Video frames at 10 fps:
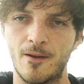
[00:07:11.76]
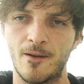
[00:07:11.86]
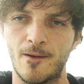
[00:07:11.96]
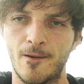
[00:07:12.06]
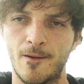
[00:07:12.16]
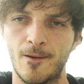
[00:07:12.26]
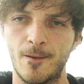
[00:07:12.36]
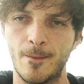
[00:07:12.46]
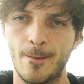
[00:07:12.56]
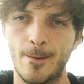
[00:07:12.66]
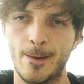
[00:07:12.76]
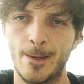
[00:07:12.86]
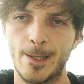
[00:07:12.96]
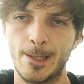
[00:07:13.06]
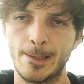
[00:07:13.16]

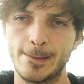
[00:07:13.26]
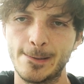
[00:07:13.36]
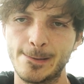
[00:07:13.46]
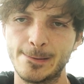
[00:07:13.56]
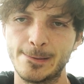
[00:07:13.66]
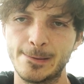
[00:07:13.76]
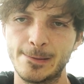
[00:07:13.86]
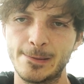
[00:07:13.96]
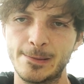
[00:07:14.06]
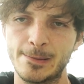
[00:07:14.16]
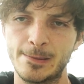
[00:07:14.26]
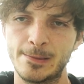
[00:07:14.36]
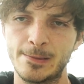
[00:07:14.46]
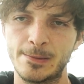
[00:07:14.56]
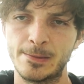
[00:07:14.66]

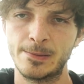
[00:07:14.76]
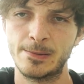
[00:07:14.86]
(silence)